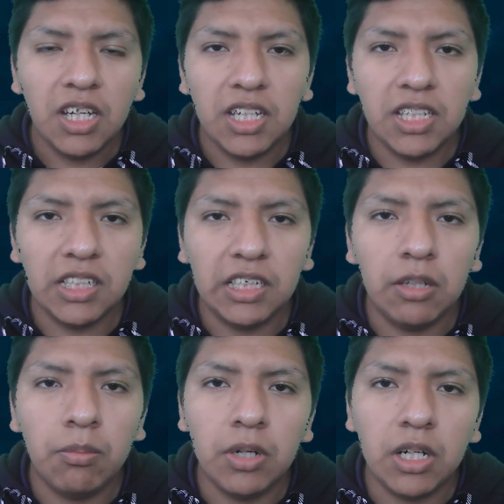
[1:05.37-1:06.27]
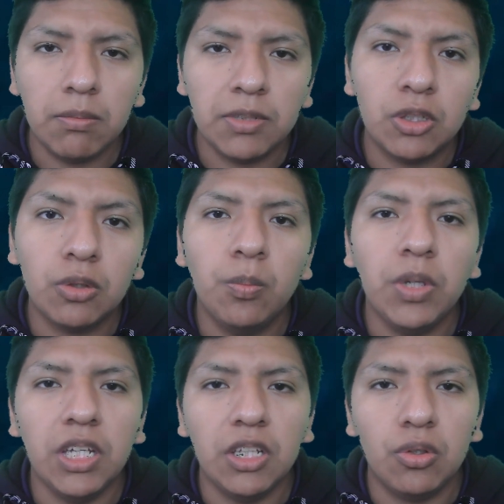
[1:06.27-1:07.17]
is that the verbs to
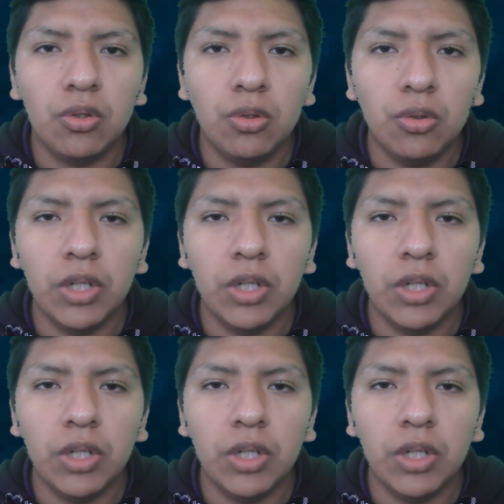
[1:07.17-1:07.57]
be, to do,